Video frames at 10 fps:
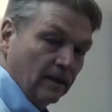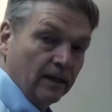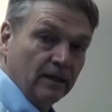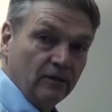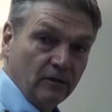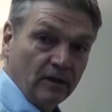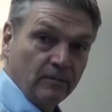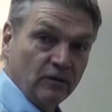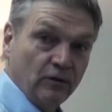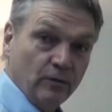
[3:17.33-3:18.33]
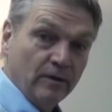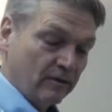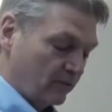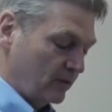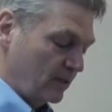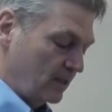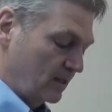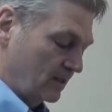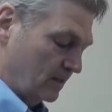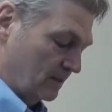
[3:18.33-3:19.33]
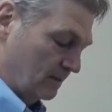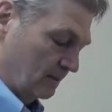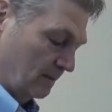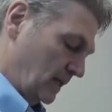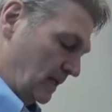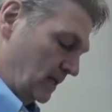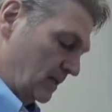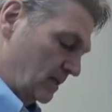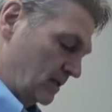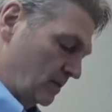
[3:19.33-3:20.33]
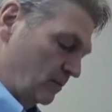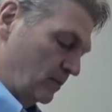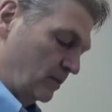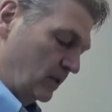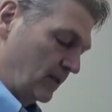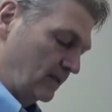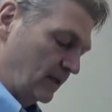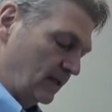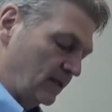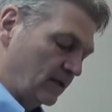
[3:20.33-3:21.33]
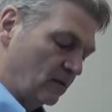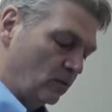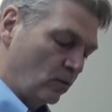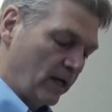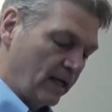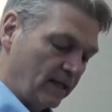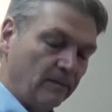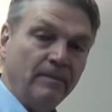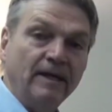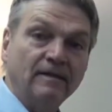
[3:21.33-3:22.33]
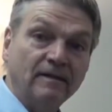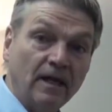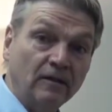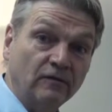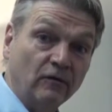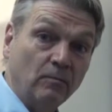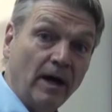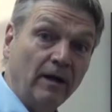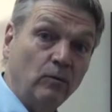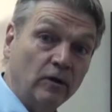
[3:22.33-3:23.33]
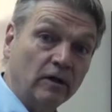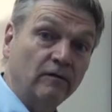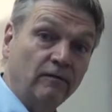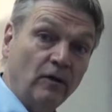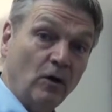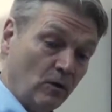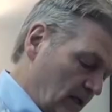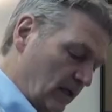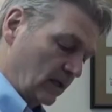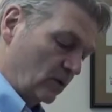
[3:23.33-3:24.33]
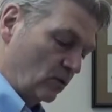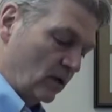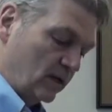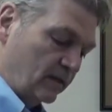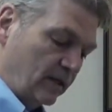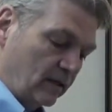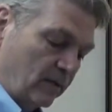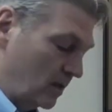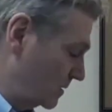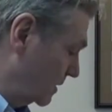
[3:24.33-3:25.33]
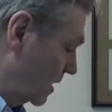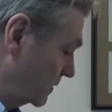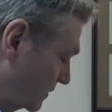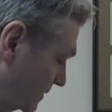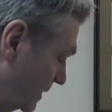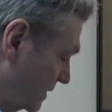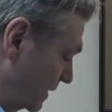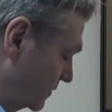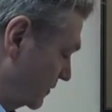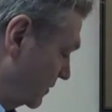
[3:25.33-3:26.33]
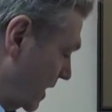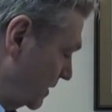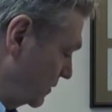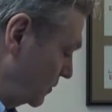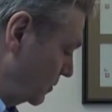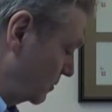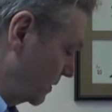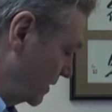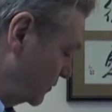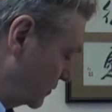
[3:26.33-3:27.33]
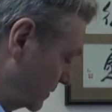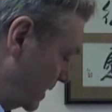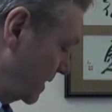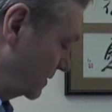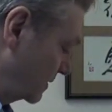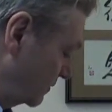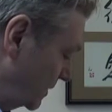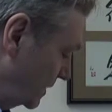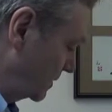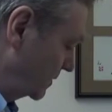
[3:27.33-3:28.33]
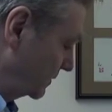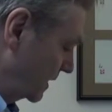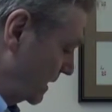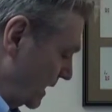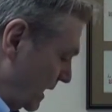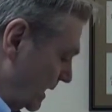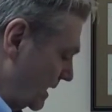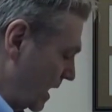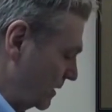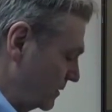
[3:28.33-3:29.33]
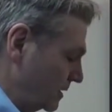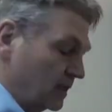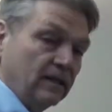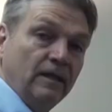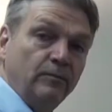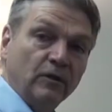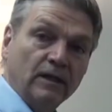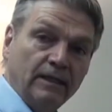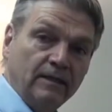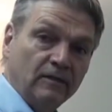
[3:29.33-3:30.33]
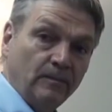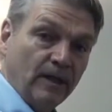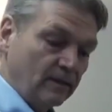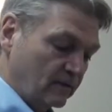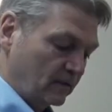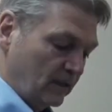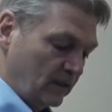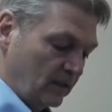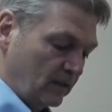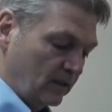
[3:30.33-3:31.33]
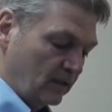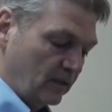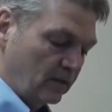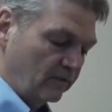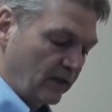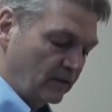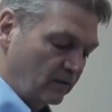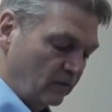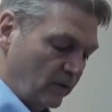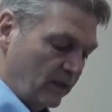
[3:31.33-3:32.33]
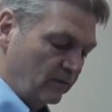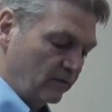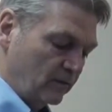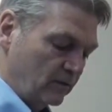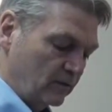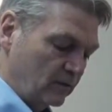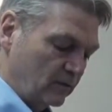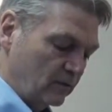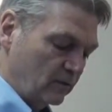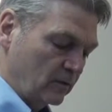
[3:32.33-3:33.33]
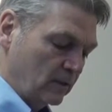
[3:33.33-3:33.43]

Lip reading: I'm going to do number 2 and 3, and placing it in a way that makes sense for my workflow. You want to think about consciously, like, just how do you arrange your sizes of needles and how you're going to keep your clean space in an effective way for you to